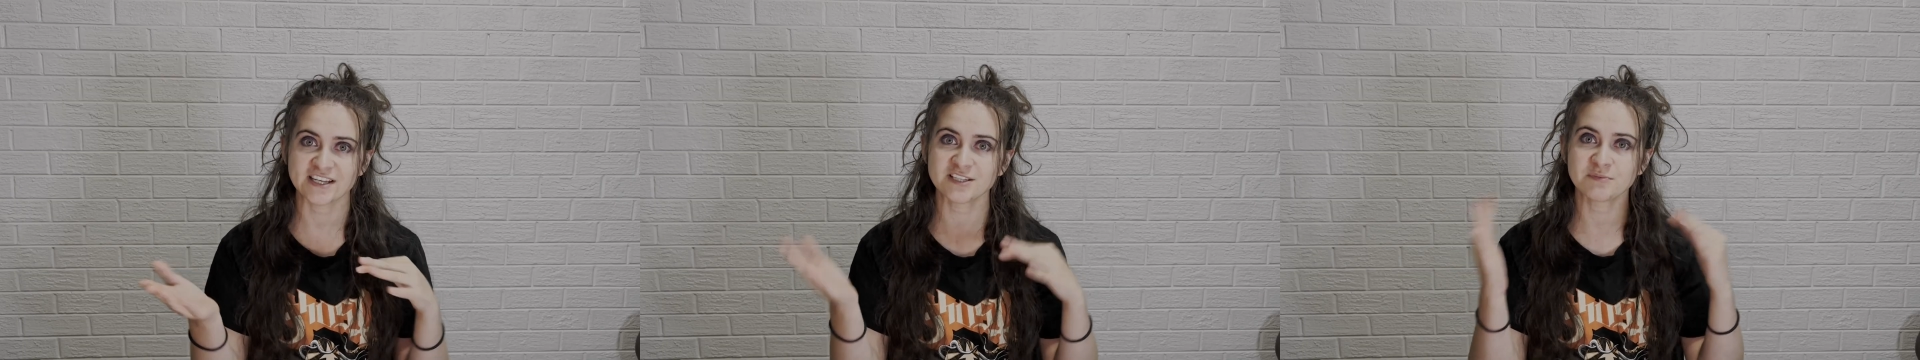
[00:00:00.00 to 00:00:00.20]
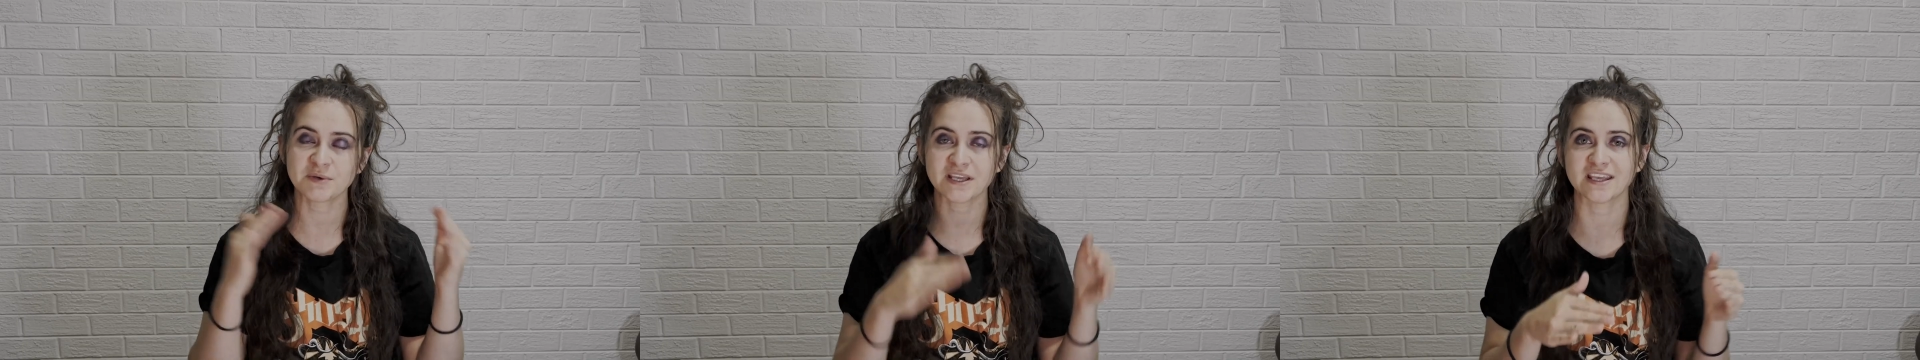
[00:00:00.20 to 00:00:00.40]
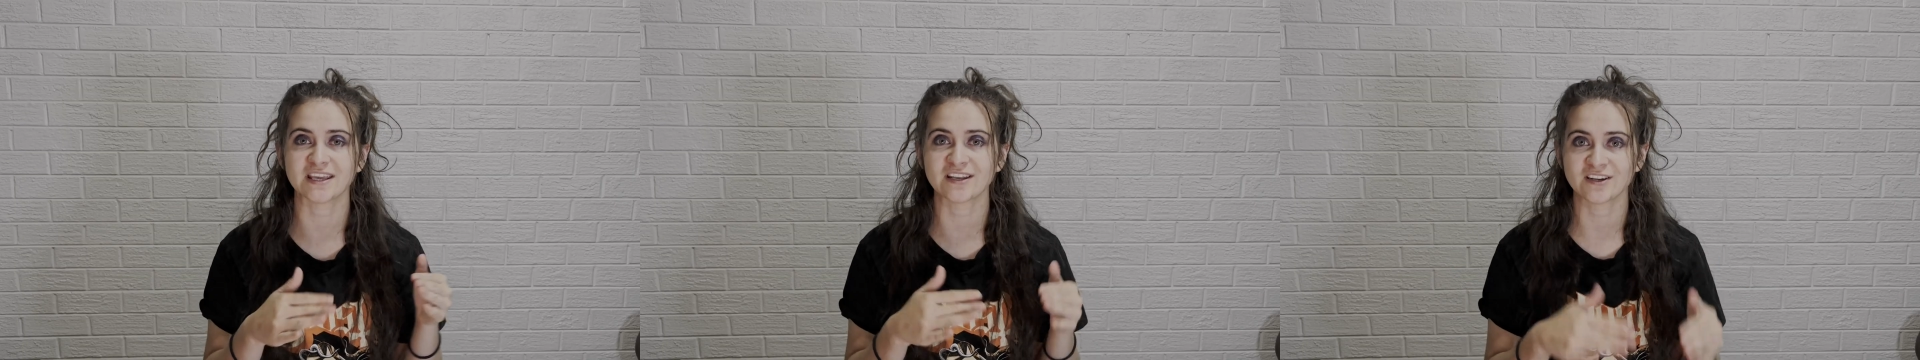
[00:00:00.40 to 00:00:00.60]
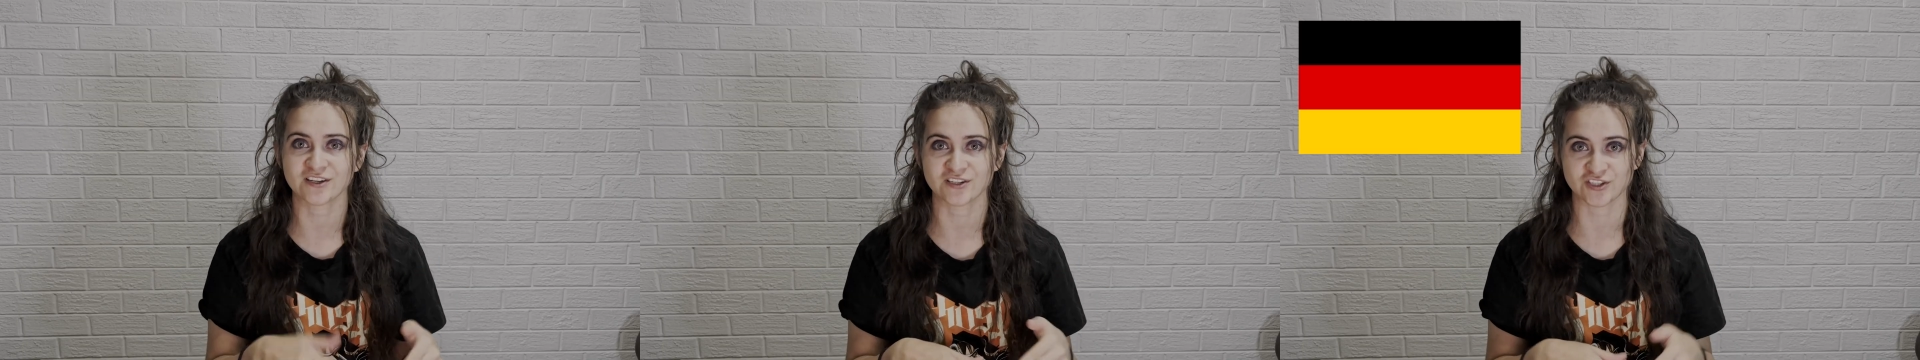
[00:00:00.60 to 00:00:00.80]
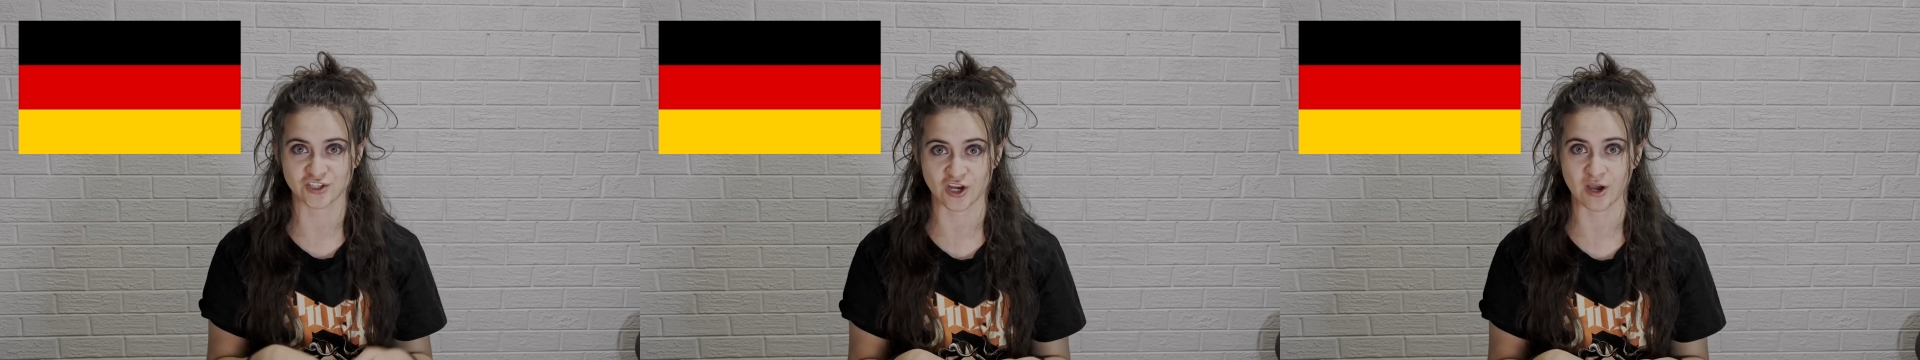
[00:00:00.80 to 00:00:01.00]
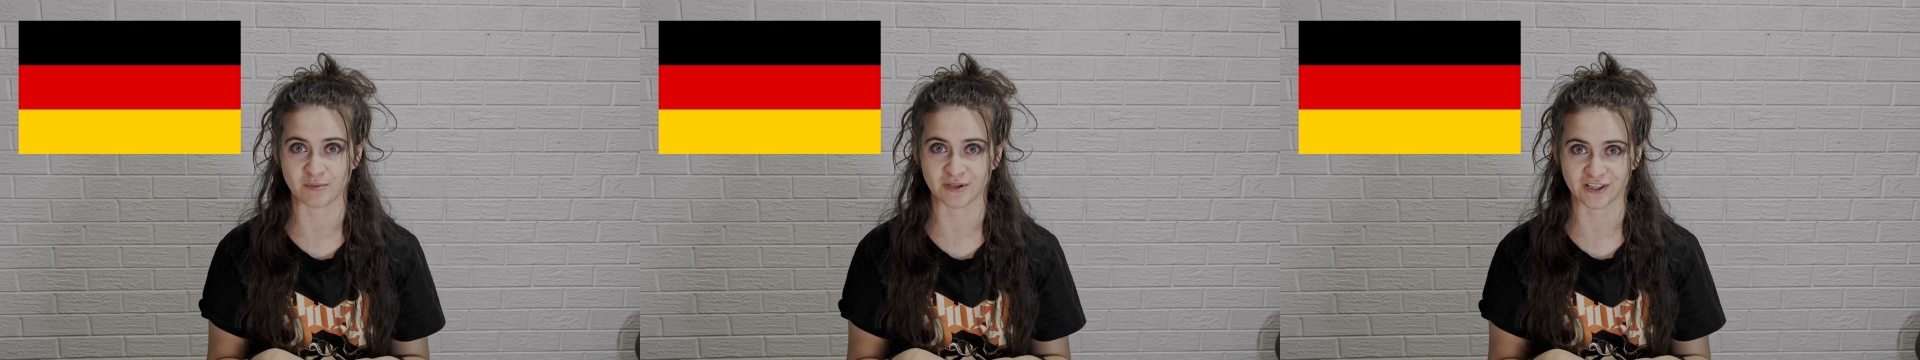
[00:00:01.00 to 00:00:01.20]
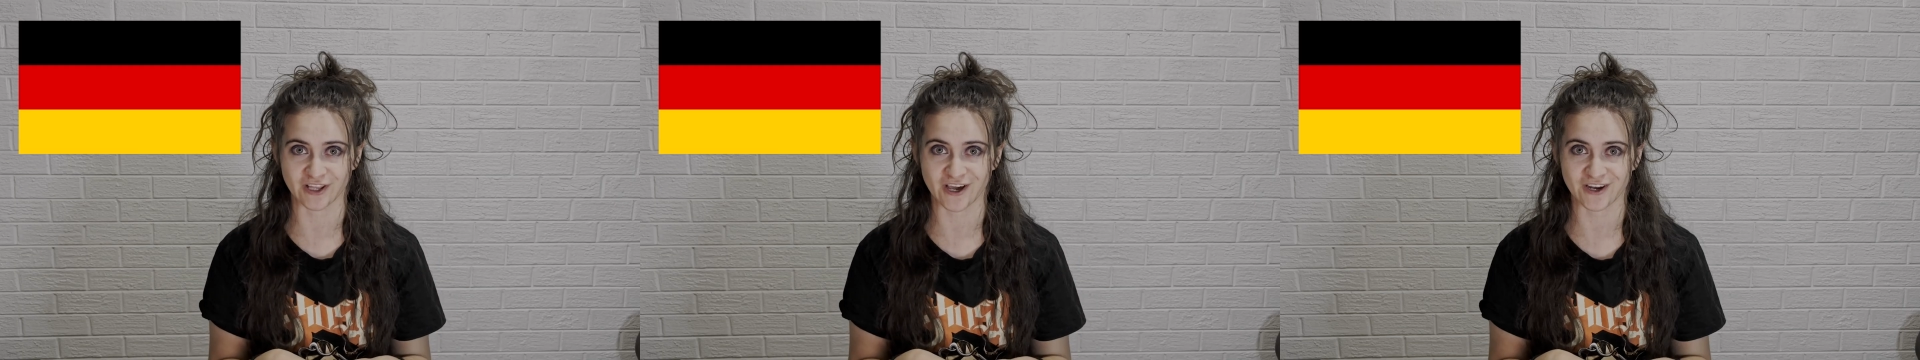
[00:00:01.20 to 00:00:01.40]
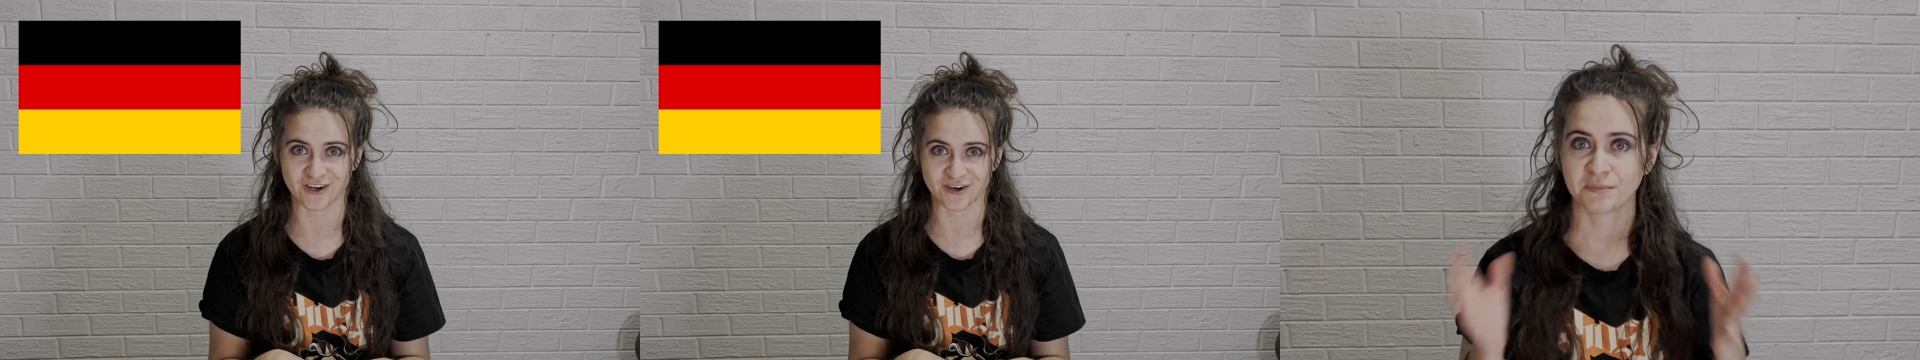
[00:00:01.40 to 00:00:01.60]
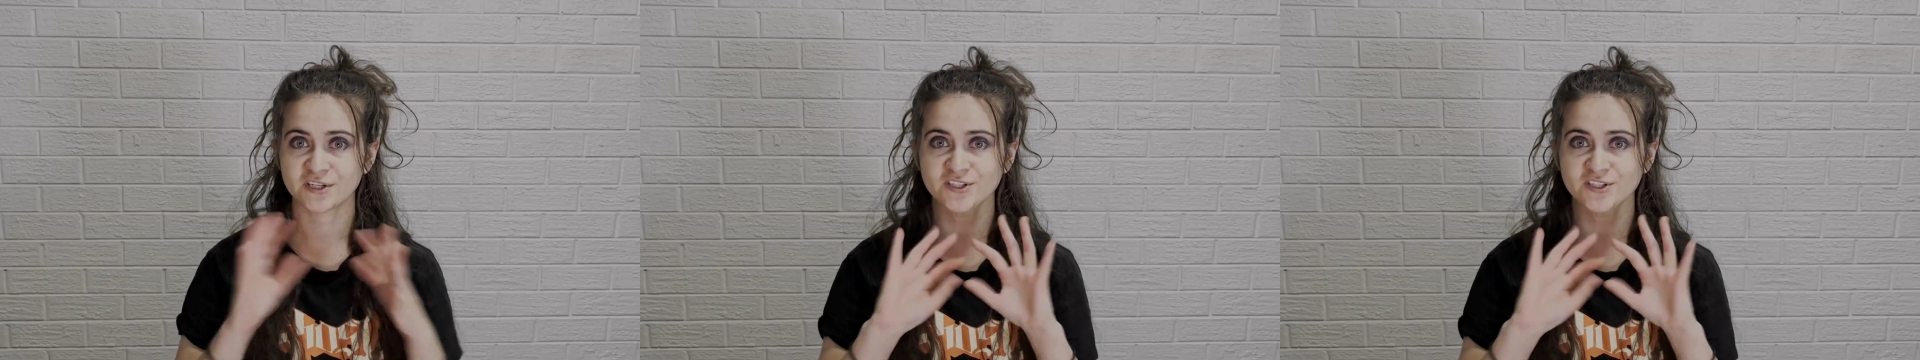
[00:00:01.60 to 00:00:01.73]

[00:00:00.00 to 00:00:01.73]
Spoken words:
and a beginner German learner.